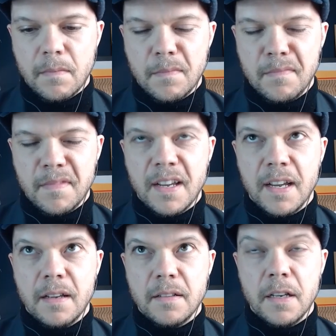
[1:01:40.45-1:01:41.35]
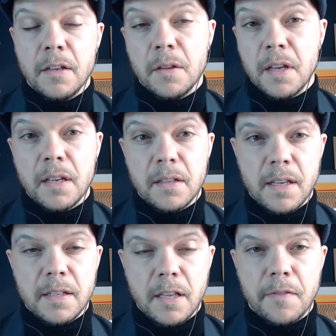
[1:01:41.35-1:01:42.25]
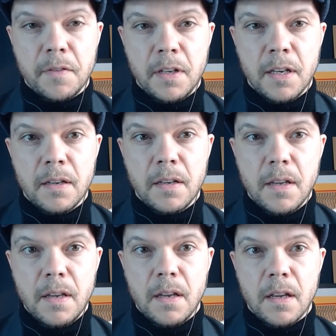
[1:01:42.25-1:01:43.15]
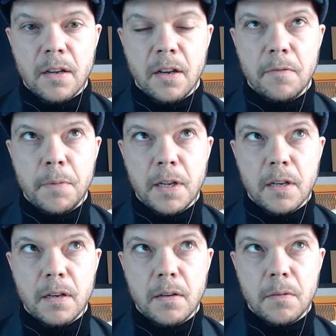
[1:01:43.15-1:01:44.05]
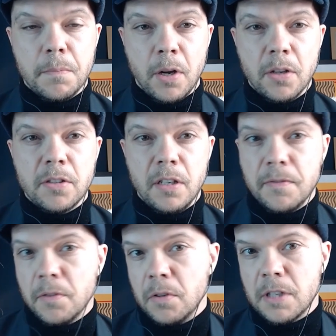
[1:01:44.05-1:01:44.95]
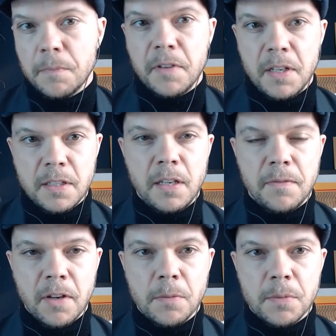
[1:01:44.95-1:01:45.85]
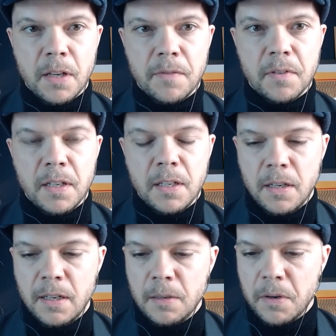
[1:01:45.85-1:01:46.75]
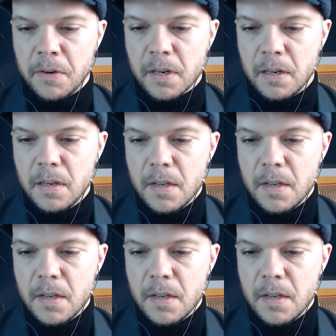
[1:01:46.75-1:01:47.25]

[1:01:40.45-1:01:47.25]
Yeah, yeah, no, that that is definitely a, a kind of big policy for some VC firms, definitely in in America.